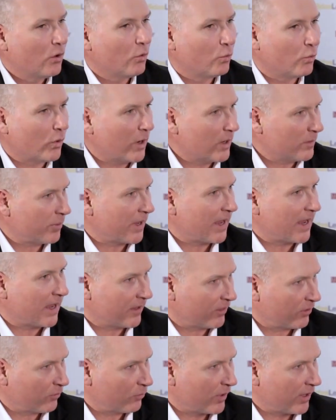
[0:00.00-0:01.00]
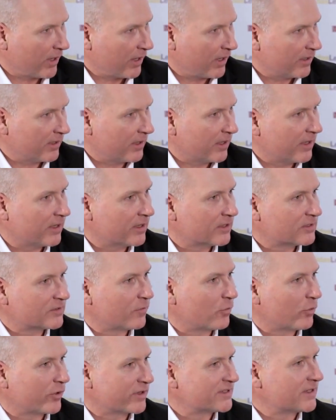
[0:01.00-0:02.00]
One pathway is
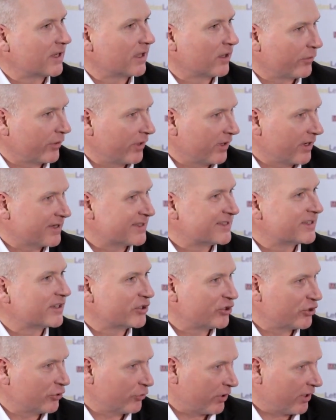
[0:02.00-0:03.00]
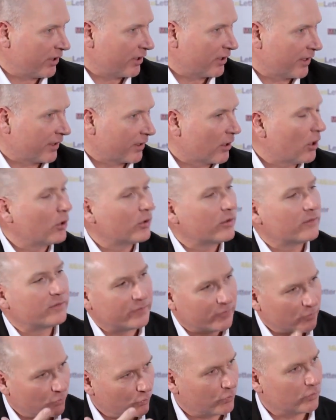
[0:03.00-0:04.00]
for accelerating tissue healing. All the
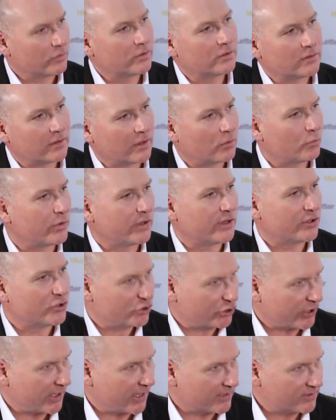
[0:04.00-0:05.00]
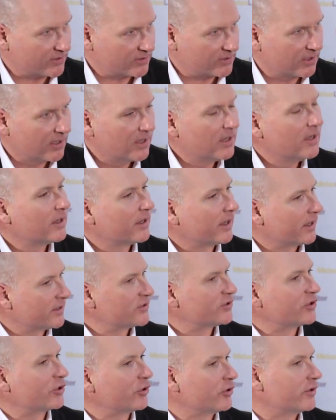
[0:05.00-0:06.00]
food that we ingest
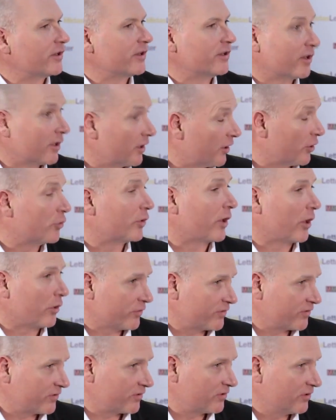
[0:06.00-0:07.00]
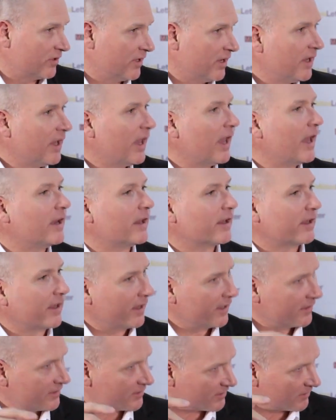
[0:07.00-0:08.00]
gets turned into glucose hmm. and it
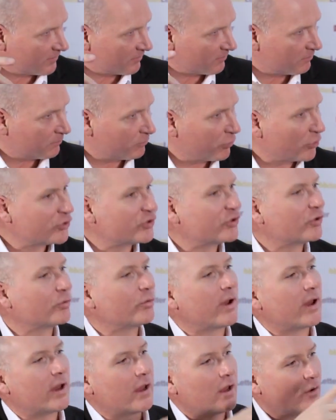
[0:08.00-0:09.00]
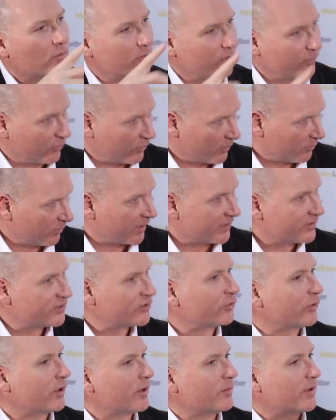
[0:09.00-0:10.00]
gets pushed around through the
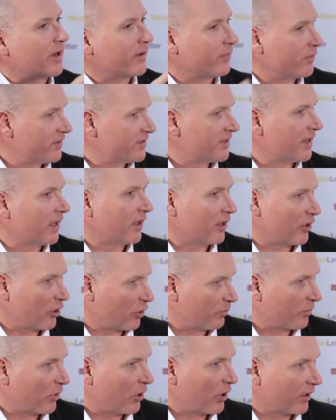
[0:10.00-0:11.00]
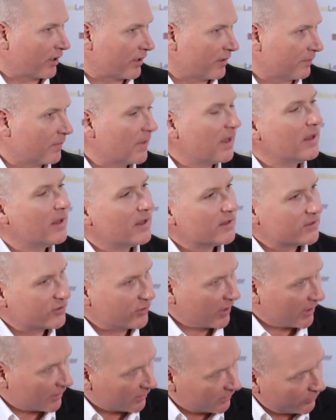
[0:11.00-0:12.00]
bloodstream to every cell in our body. So
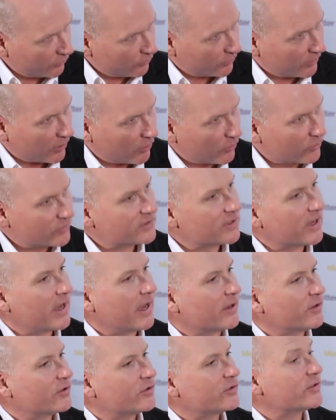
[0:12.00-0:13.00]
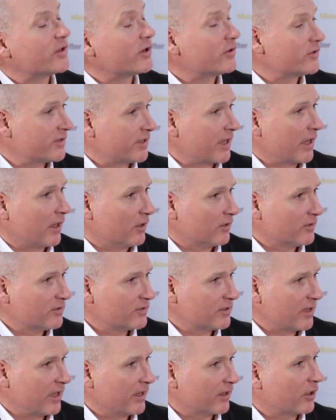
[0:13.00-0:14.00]
that glucose enters our
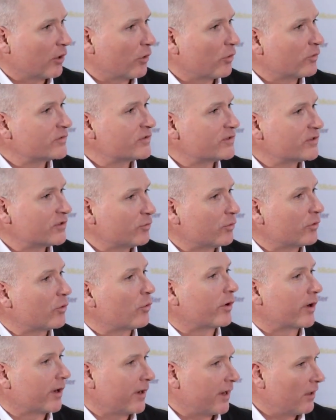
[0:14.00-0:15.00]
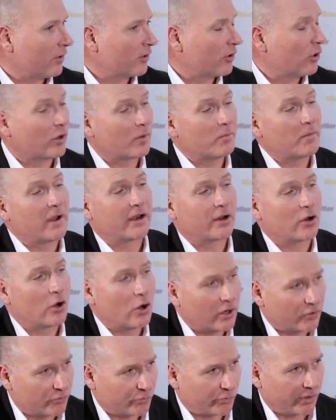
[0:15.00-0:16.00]
cells and goes to an organelle called a
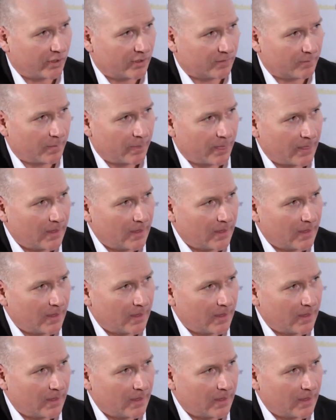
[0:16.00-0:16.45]
mitochondria.